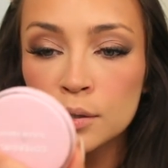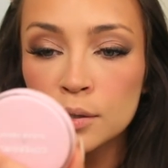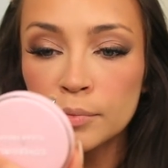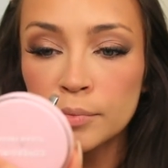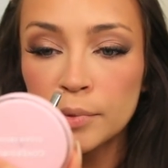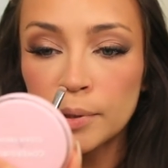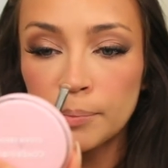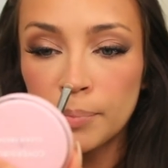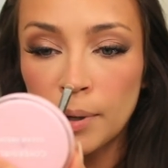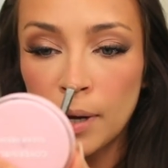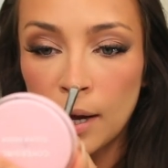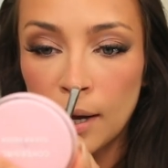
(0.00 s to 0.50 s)
I'm
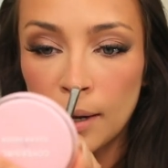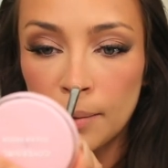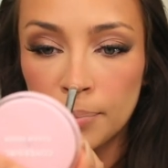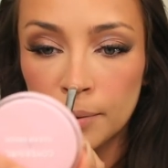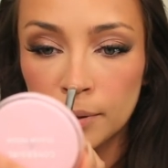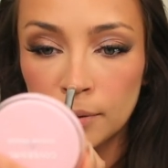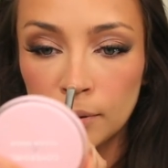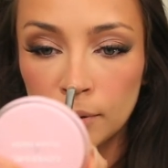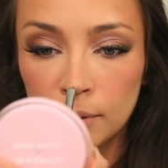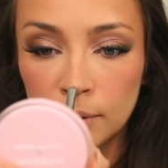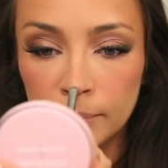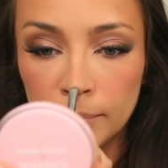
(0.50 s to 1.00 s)
going to pop a
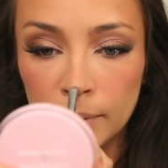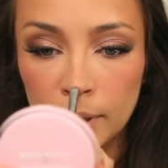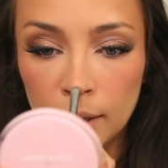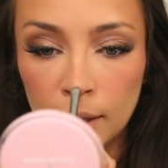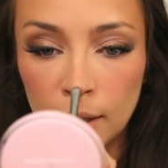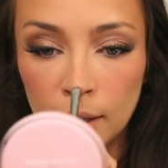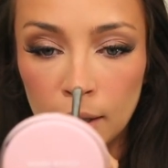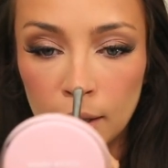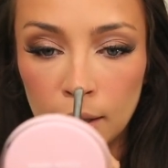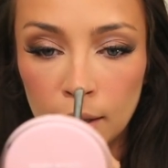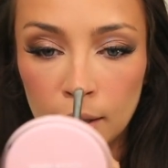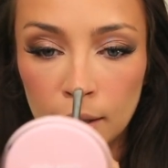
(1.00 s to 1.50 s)
little bit
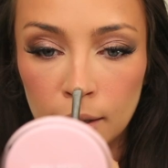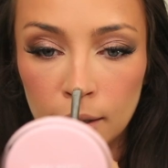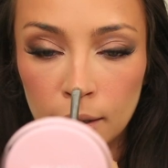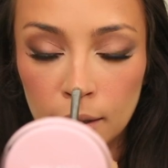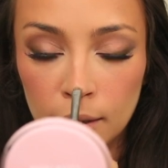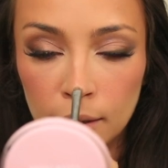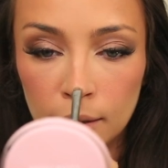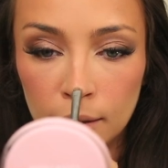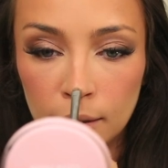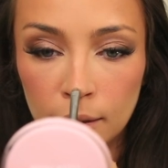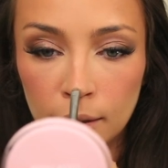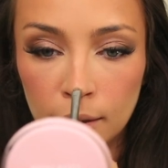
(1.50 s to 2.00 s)
on
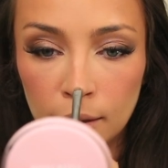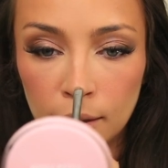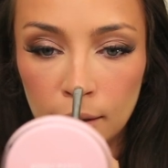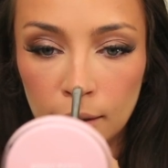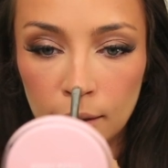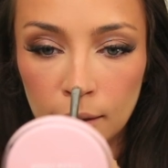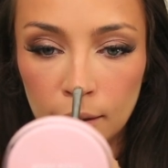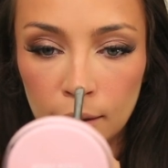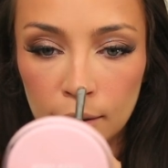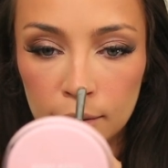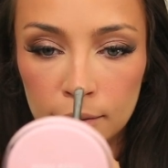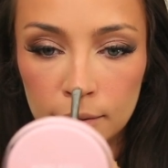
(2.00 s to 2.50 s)

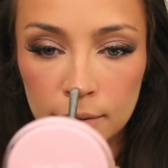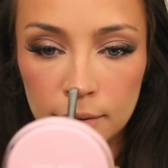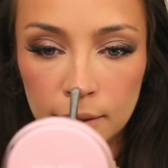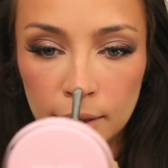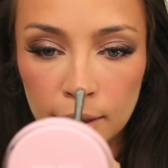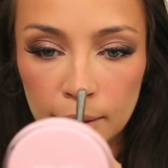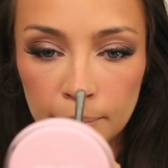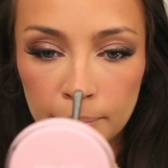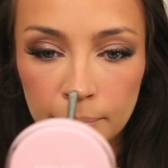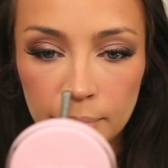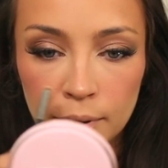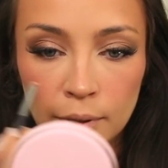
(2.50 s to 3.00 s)
the
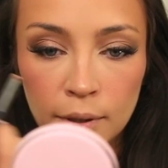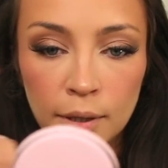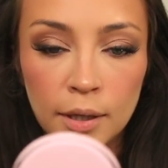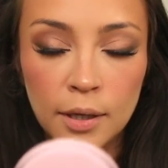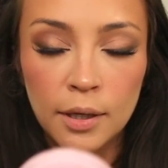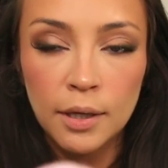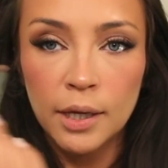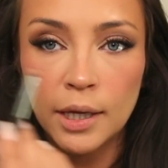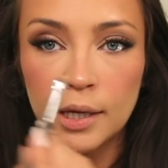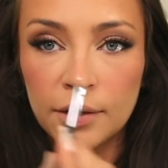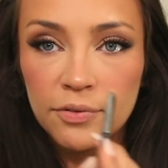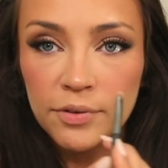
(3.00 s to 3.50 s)
tip.
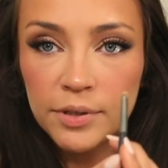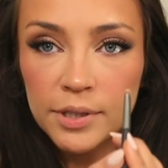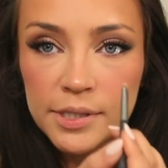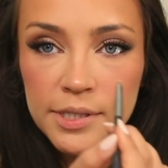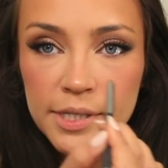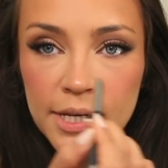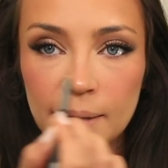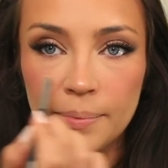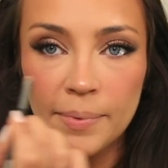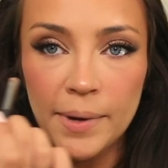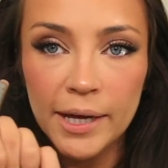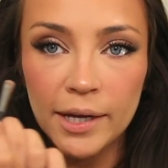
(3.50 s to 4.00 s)
And for the
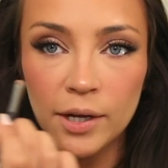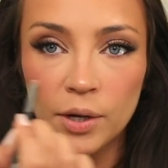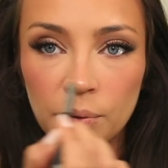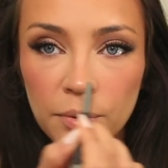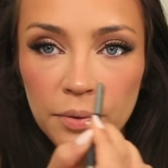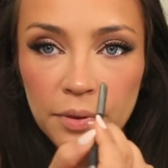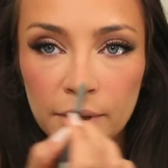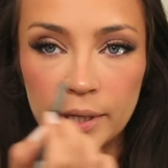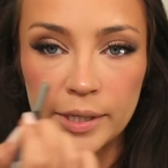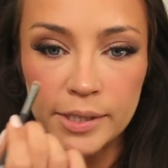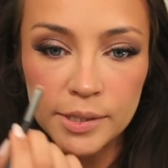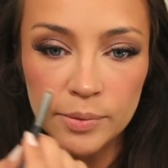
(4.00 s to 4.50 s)
tip, I go
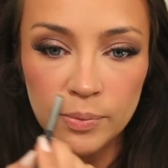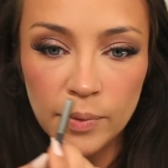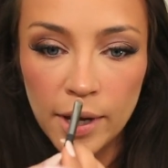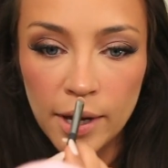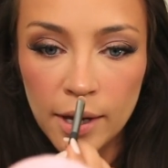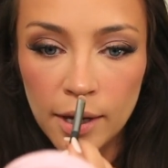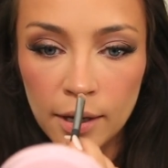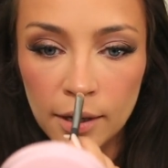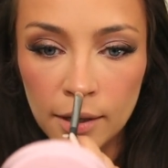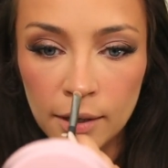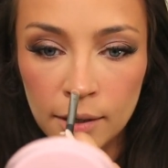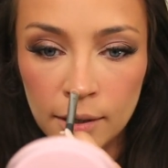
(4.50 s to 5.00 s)
this
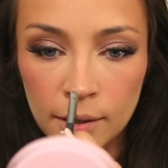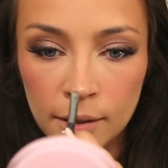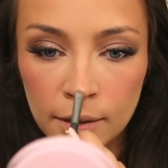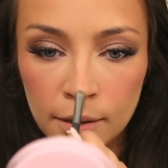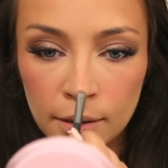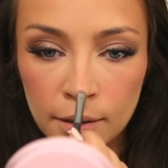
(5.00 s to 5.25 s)
way.